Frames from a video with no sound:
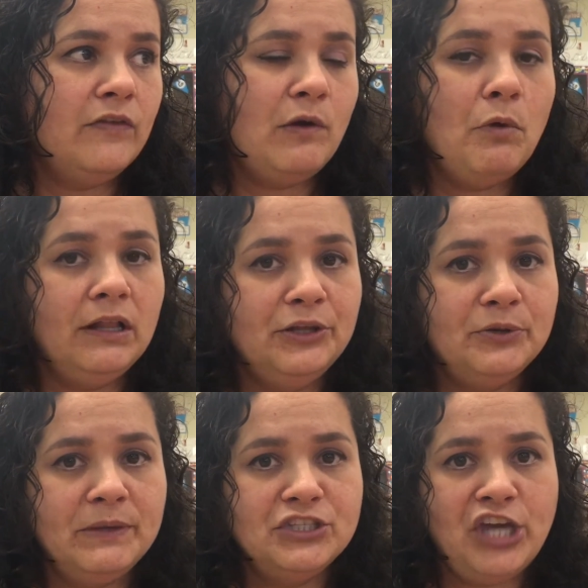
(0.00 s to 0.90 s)
They were a
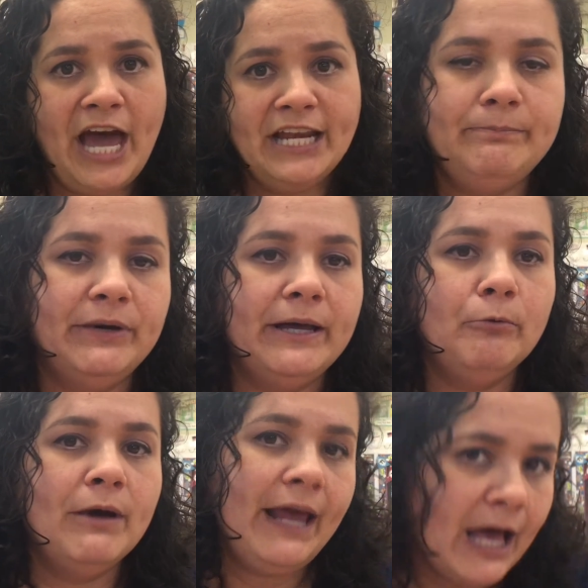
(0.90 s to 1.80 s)
little bit chatty,
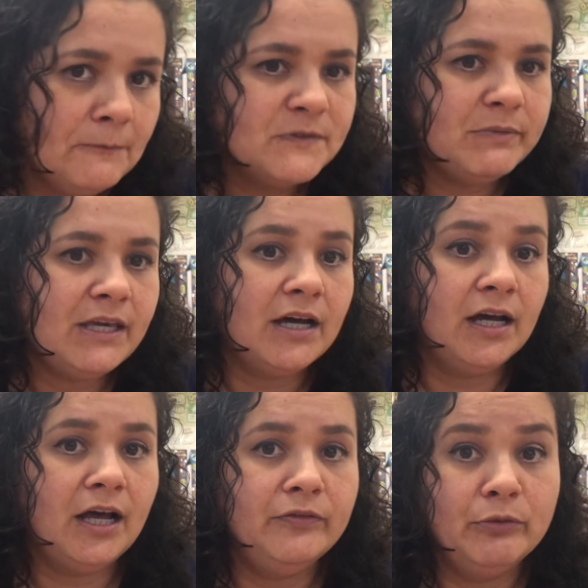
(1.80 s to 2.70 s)
but what helped me
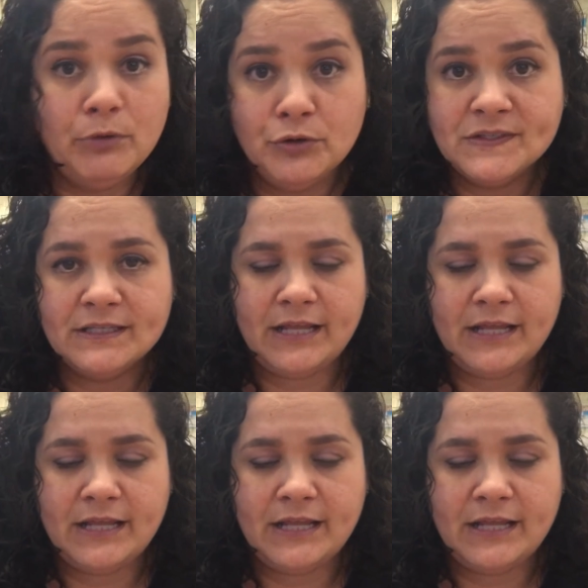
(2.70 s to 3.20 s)
the most